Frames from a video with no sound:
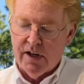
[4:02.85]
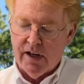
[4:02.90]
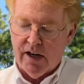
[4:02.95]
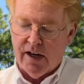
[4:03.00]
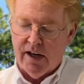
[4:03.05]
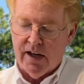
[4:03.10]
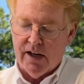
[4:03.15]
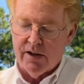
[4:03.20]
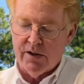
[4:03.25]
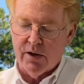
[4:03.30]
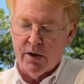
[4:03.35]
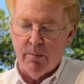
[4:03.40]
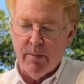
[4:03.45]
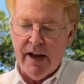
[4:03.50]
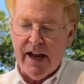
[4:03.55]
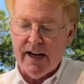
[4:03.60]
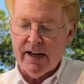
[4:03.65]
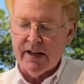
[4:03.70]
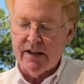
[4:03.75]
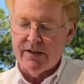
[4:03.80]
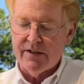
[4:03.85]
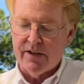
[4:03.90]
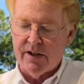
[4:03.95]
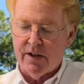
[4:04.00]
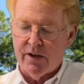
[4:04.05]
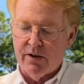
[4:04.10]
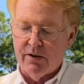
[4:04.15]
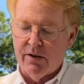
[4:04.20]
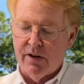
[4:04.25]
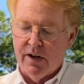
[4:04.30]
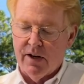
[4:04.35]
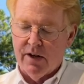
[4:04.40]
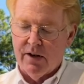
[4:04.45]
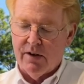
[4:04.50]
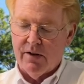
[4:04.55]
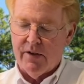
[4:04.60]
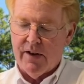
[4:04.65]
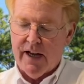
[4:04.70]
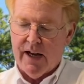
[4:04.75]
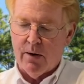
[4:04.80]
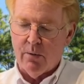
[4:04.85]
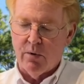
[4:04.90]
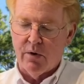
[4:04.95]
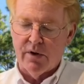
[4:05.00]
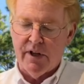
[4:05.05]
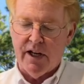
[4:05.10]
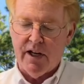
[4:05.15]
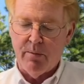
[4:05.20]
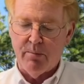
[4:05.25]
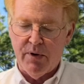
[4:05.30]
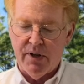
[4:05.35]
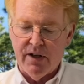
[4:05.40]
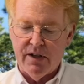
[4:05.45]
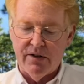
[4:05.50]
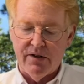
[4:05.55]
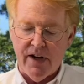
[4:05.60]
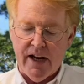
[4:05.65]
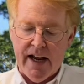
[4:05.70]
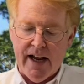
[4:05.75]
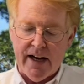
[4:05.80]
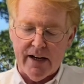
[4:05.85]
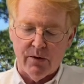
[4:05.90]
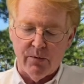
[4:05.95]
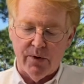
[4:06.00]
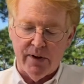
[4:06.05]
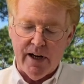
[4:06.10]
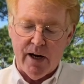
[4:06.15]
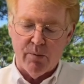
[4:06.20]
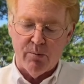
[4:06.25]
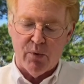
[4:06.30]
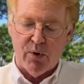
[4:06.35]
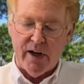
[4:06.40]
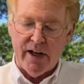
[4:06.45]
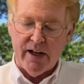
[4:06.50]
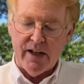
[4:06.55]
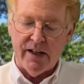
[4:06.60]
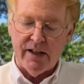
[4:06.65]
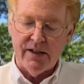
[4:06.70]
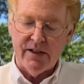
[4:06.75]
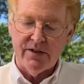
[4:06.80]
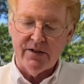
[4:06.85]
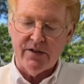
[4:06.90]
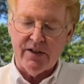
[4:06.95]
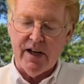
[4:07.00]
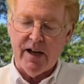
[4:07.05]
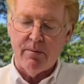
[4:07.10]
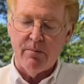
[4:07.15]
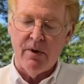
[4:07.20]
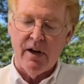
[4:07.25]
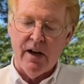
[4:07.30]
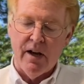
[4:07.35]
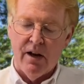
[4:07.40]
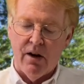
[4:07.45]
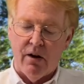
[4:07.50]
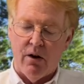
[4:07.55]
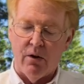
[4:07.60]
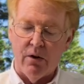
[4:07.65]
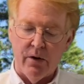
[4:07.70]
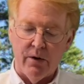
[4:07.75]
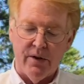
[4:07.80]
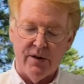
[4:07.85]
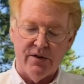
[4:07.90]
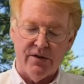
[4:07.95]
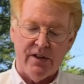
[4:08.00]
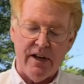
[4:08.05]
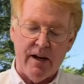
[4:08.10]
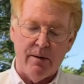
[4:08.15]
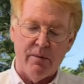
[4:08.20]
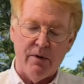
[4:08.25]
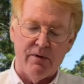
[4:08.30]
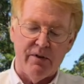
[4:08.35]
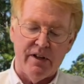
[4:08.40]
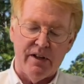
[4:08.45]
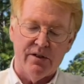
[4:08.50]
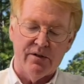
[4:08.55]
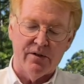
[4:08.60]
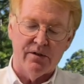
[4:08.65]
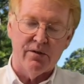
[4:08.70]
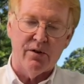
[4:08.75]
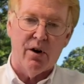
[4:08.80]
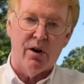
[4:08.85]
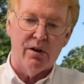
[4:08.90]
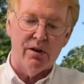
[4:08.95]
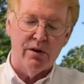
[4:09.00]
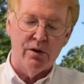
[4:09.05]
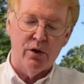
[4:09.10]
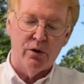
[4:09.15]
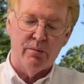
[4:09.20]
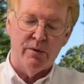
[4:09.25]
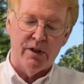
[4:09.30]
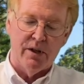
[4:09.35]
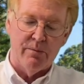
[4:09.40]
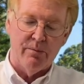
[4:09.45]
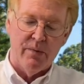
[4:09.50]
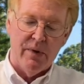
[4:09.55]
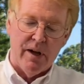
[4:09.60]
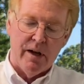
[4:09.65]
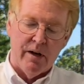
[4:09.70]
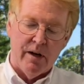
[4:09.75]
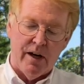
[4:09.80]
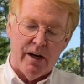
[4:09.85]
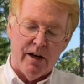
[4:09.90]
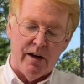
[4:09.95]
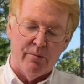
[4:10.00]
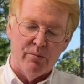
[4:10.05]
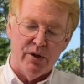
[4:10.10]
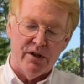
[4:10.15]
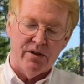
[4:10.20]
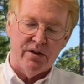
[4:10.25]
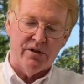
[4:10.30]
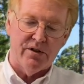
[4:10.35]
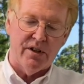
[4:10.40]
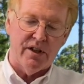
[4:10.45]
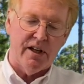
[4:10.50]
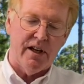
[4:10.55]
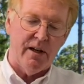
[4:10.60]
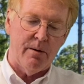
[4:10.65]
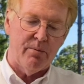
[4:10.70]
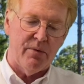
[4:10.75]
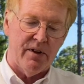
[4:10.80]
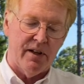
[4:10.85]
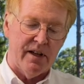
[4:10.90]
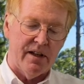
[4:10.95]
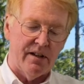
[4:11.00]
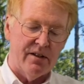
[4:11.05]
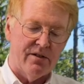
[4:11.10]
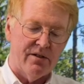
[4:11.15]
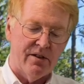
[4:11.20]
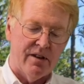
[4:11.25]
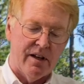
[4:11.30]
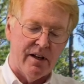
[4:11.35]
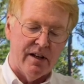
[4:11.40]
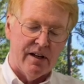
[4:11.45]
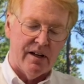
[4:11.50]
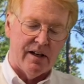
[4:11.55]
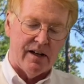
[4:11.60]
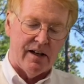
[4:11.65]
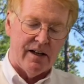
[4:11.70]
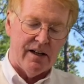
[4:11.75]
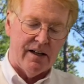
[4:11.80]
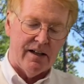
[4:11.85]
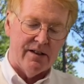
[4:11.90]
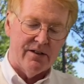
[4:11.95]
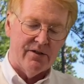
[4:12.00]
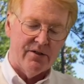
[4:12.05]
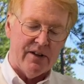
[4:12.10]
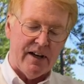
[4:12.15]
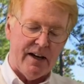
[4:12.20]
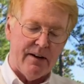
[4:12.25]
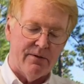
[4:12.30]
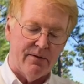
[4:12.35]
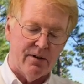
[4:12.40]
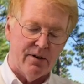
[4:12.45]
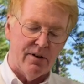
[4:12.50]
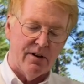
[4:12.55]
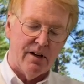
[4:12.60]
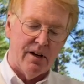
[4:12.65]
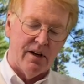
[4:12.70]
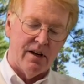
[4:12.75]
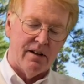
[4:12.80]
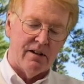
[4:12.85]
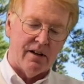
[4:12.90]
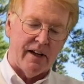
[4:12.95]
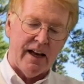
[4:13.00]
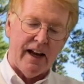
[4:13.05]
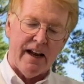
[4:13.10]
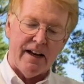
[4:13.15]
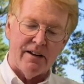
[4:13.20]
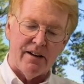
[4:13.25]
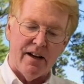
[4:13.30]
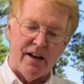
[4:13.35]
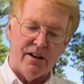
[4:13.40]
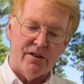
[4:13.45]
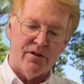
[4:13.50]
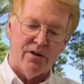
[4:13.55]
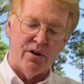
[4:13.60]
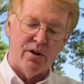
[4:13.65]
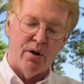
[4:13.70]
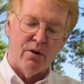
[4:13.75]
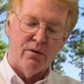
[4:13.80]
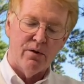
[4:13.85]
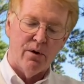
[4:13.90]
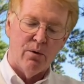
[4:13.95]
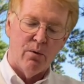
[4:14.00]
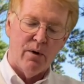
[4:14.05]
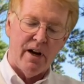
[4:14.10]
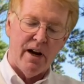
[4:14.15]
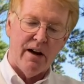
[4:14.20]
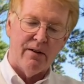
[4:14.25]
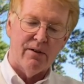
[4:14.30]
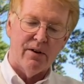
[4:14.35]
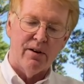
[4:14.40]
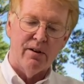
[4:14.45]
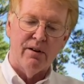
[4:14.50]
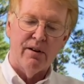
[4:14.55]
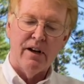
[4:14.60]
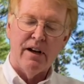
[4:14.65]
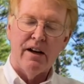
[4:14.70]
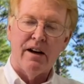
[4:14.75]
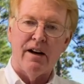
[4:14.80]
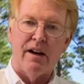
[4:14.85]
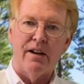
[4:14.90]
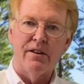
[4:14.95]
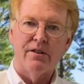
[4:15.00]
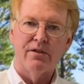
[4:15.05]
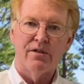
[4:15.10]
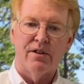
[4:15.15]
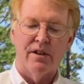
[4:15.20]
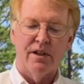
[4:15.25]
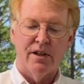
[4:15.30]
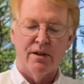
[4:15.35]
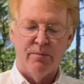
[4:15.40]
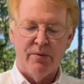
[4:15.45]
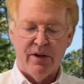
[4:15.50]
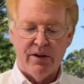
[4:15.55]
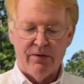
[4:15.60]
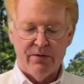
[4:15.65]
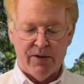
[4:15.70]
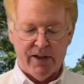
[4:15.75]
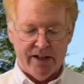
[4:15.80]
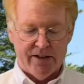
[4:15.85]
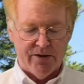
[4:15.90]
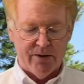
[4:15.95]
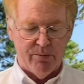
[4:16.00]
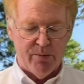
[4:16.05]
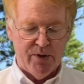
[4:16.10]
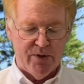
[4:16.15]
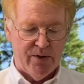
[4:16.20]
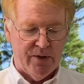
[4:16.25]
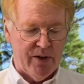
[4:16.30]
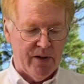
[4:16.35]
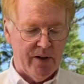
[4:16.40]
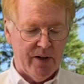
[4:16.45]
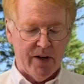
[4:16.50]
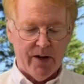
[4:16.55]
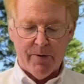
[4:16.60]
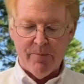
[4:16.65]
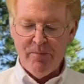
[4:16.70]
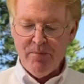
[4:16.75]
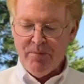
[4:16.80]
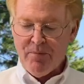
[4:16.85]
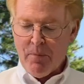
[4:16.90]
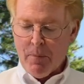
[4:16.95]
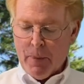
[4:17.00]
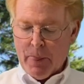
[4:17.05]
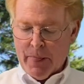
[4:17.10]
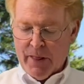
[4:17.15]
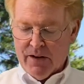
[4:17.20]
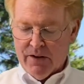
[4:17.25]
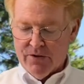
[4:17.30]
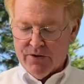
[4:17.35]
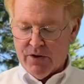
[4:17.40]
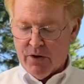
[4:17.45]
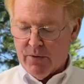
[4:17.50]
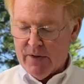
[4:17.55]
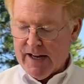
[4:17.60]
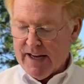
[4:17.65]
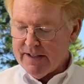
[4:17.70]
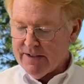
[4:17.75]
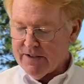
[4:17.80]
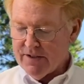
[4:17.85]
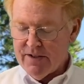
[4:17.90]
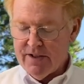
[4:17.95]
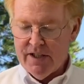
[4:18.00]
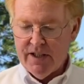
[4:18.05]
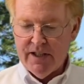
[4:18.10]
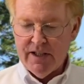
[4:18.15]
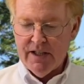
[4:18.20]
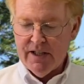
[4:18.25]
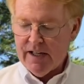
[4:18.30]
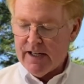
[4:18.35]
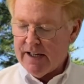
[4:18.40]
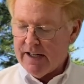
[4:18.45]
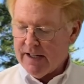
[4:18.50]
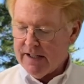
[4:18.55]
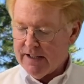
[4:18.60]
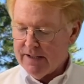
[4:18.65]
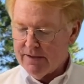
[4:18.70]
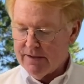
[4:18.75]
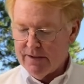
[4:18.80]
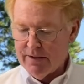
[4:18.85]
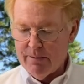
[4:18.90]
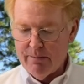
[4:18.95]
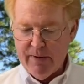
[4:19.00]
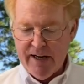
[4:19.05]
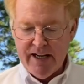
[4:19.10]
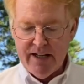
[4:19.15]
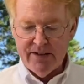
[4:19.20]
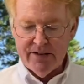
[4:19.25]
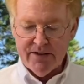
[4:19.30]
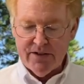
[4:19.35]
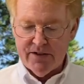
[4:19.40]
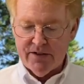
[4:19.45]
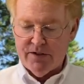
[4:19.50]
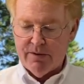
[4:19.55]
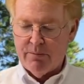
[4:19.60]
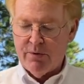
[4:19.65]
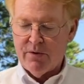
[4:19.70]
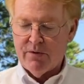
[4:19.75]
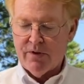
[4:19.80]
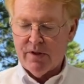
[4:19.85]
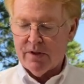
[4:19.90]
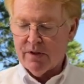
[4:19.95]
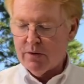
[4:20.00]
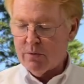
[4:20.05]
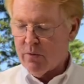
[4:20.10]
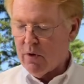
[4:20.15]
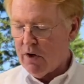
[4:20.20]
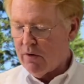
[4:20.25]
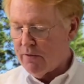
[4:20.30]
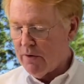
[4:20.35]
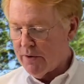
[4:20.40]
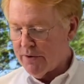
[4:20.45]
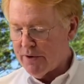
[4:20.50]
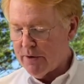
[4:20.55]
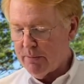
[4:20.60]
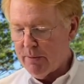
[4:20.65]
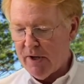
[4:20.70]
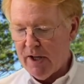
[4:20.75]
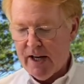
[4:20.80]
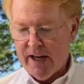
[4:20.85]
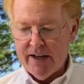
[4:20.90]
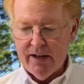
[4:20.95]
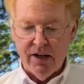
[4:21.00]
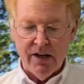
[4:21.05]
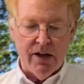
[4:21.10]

Uh, there are magnets here that will keep it intact without breaking the stem. Although the stem of these are all aluminum, uh, but just to keep things uh, safer, the cat knocks it over or whatever, uh, there's a little bit of flexibility there. So that's the, uh, the main system using the 12 volt supply.